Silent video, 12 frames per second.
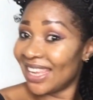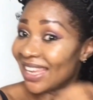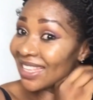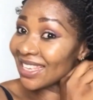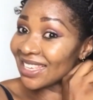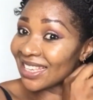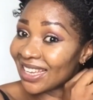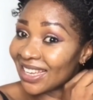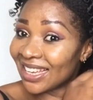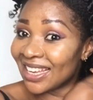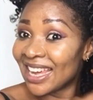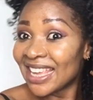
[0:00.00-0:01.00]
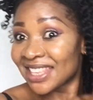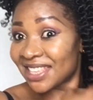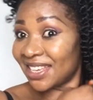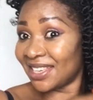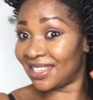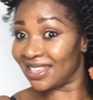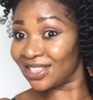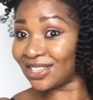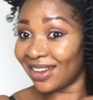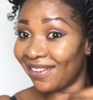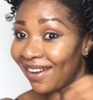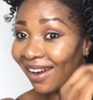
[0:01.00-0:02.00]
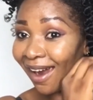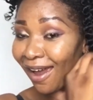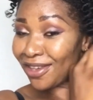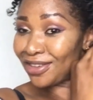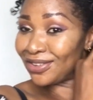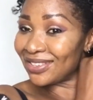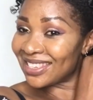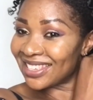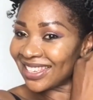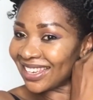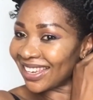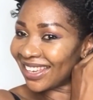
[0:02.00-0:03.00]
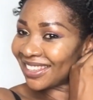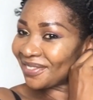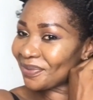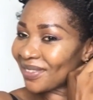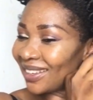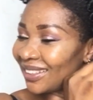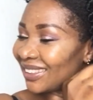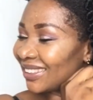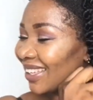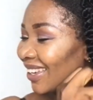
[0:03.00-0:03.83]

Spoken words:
This hair is very lightweight. That's the most